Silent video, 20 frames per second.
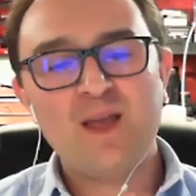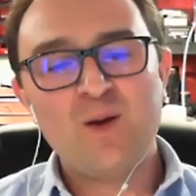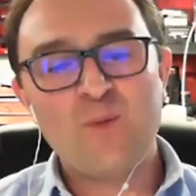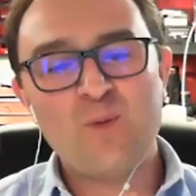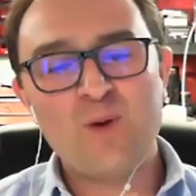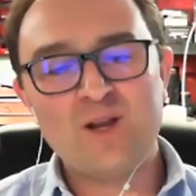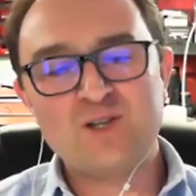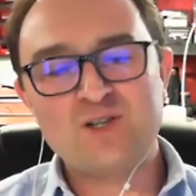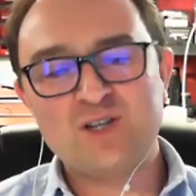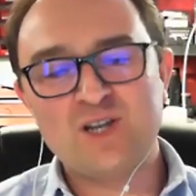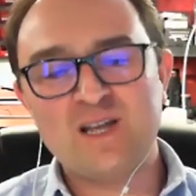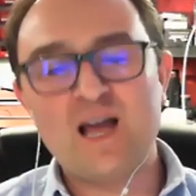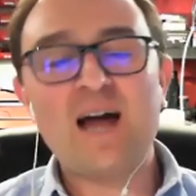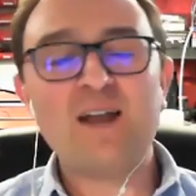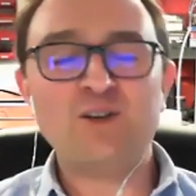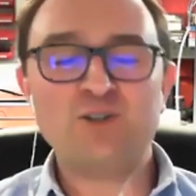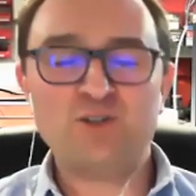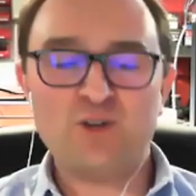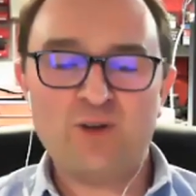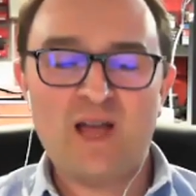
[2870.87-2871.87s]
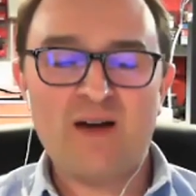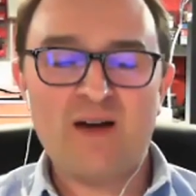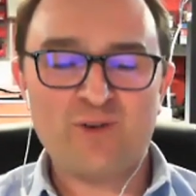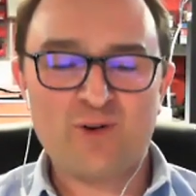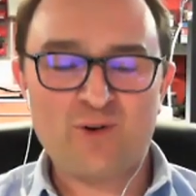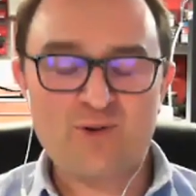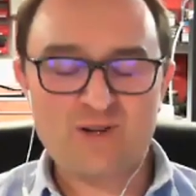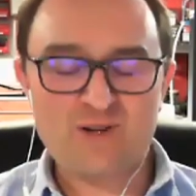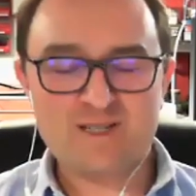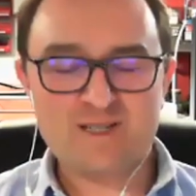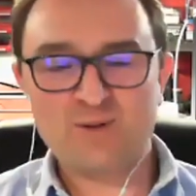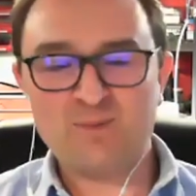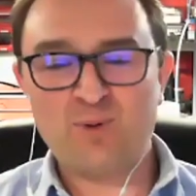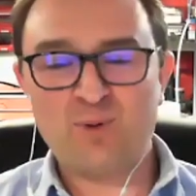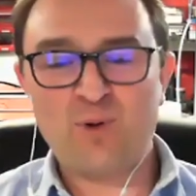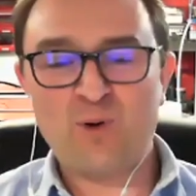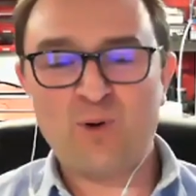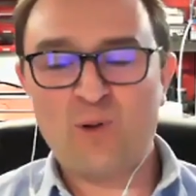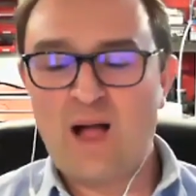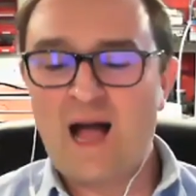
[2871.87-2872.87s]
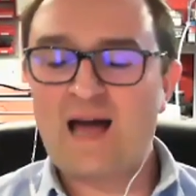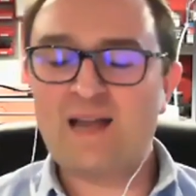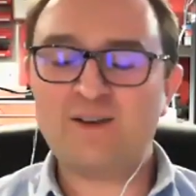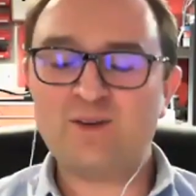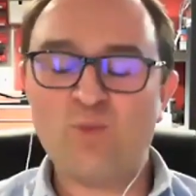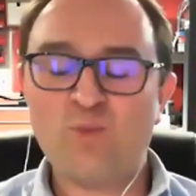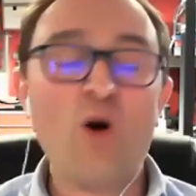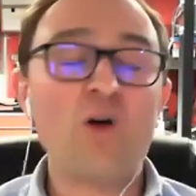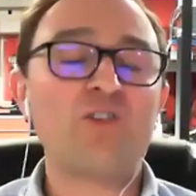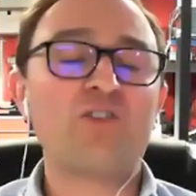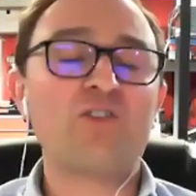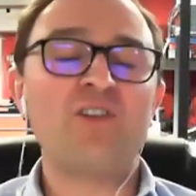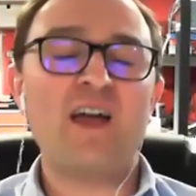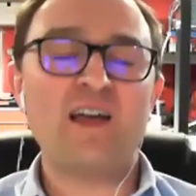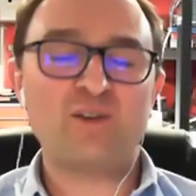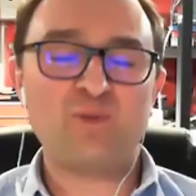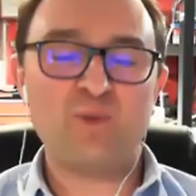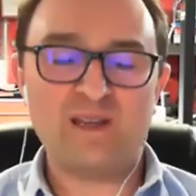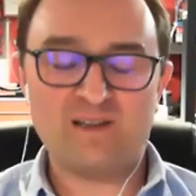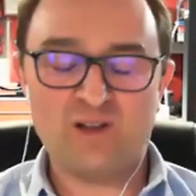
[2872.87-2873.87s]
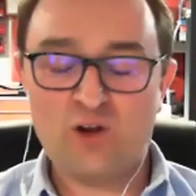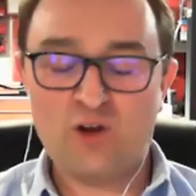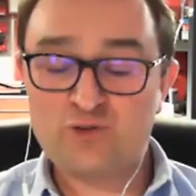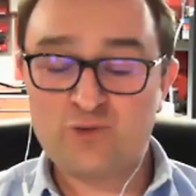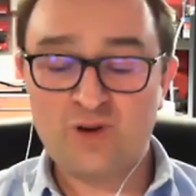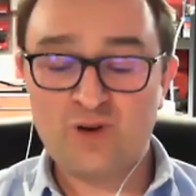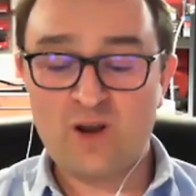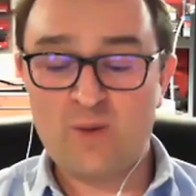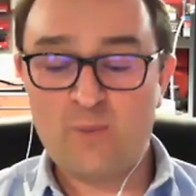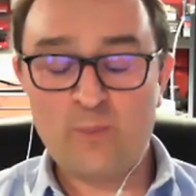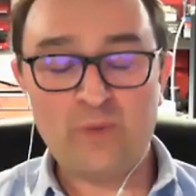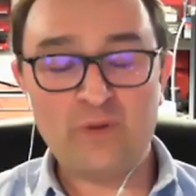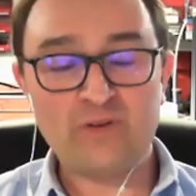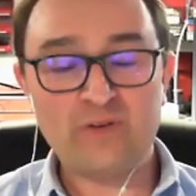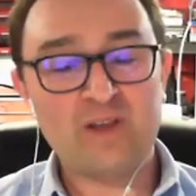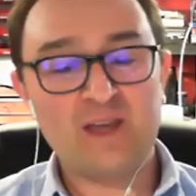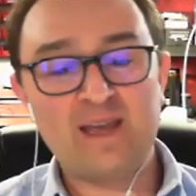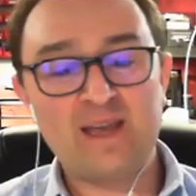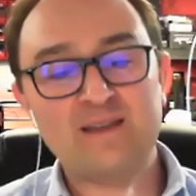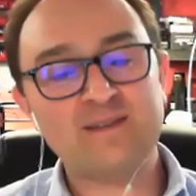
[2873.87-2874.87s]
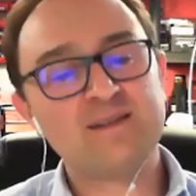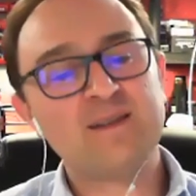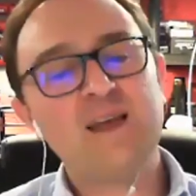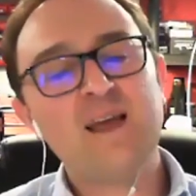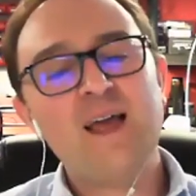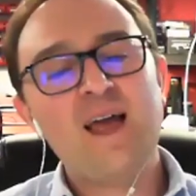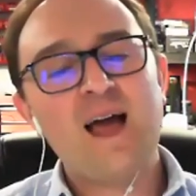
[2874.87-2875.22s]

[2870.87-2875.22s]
which and do you have a crystal ball, and what's next week's lottery numbers, is